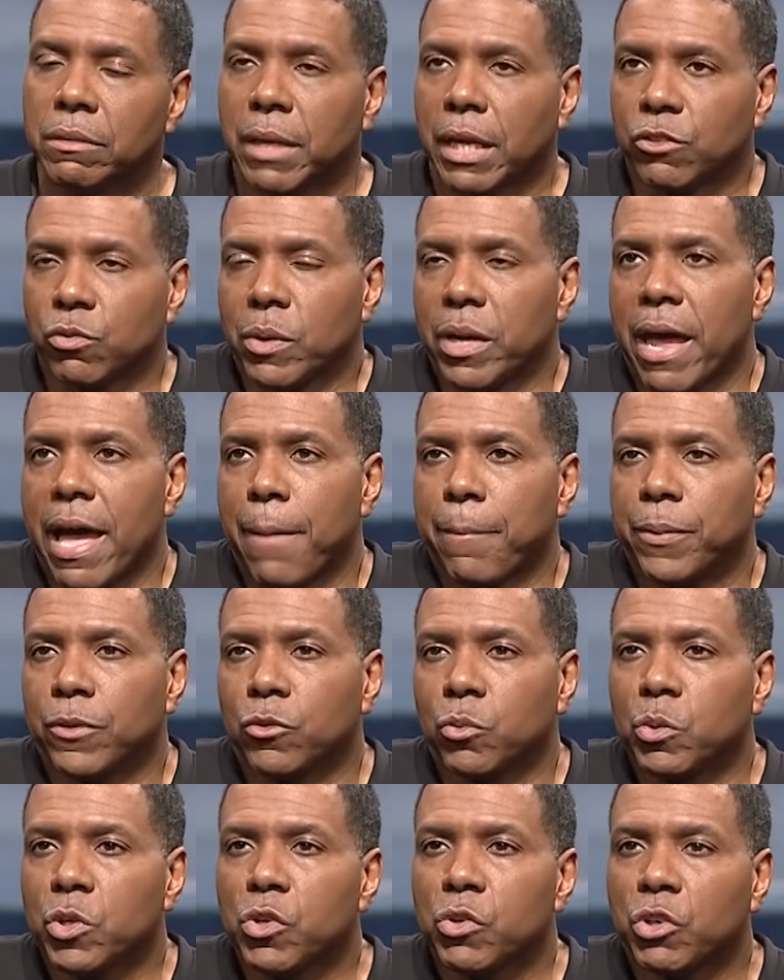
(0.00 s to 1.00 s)
That's what happens
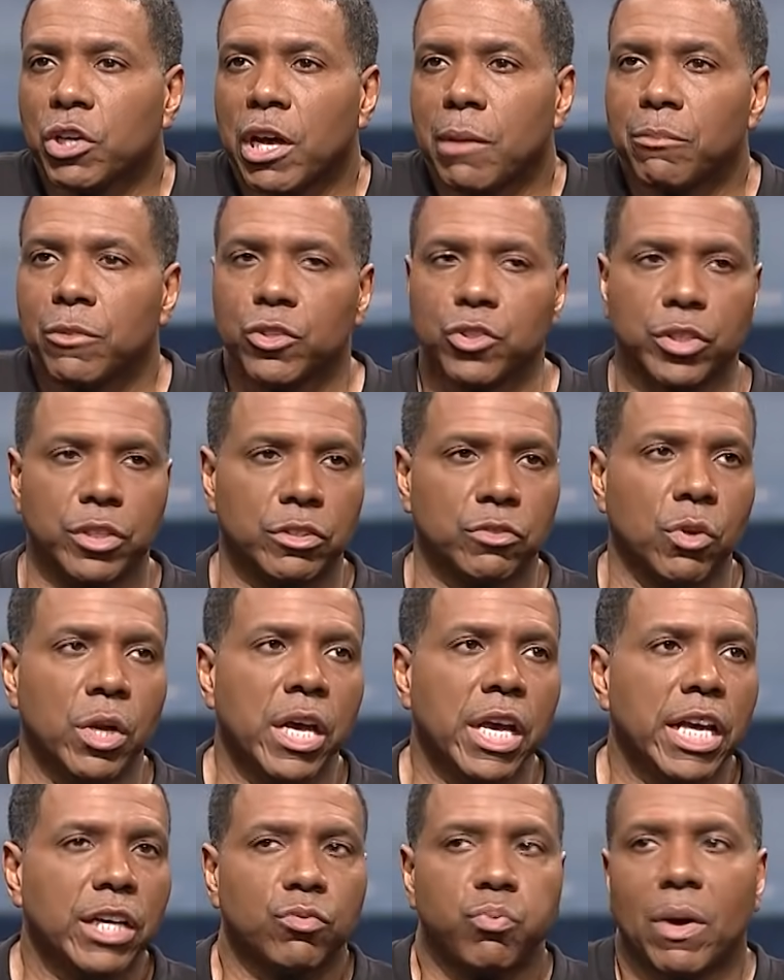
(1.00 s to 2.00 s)
when you come to church.
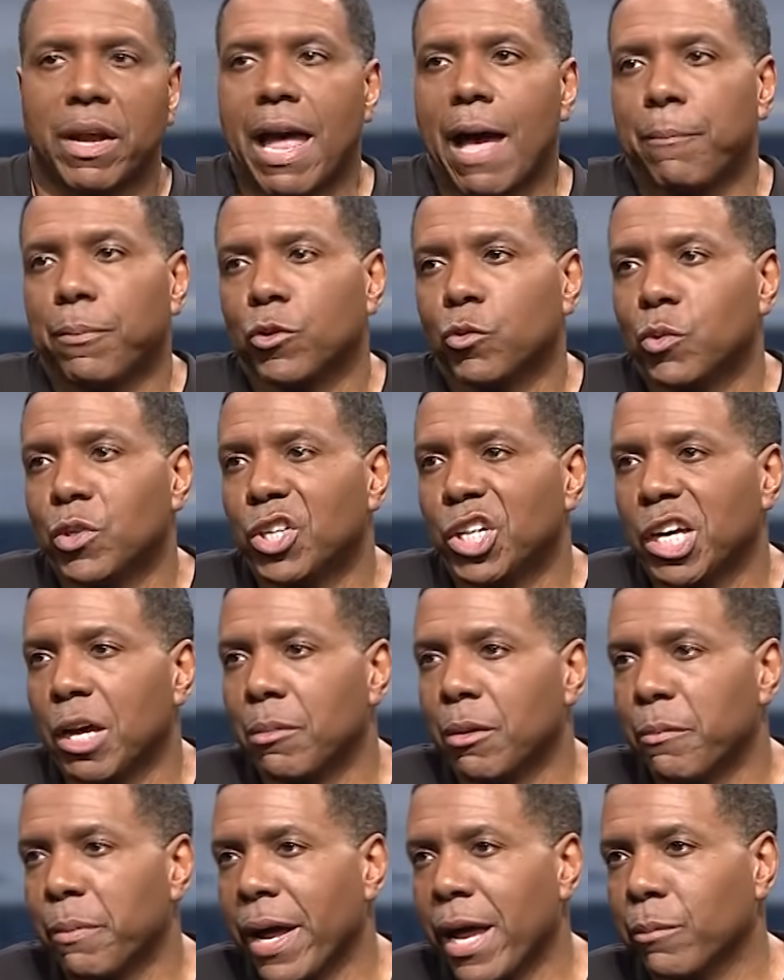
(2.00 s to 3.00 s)
It's what happens when you come
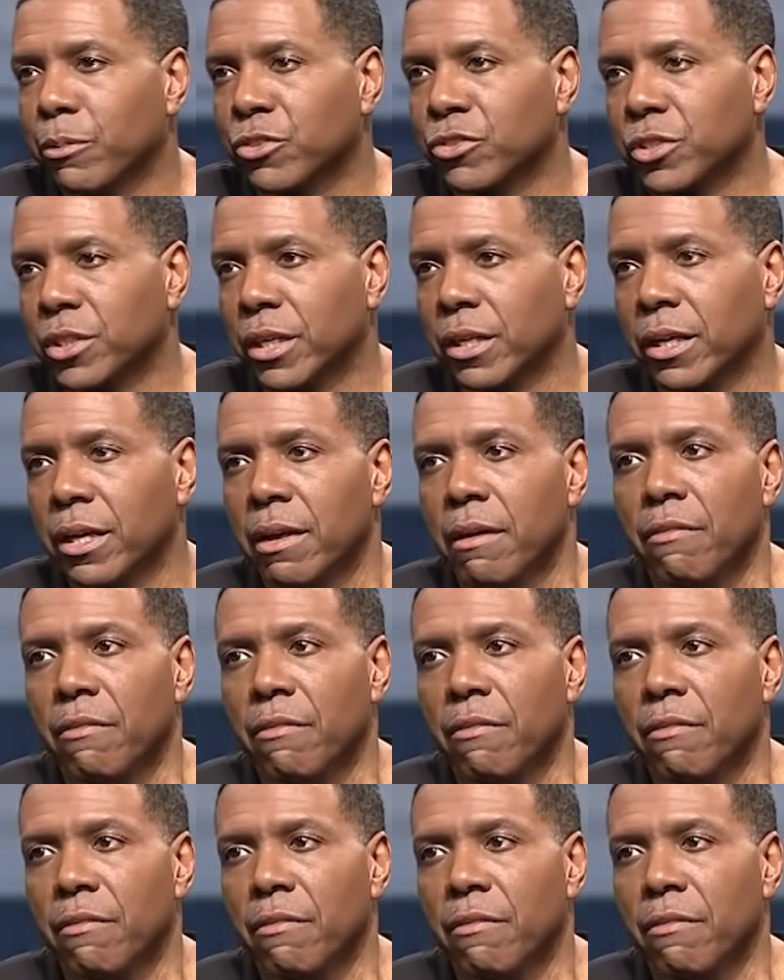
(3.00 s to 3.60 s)
to Bible study.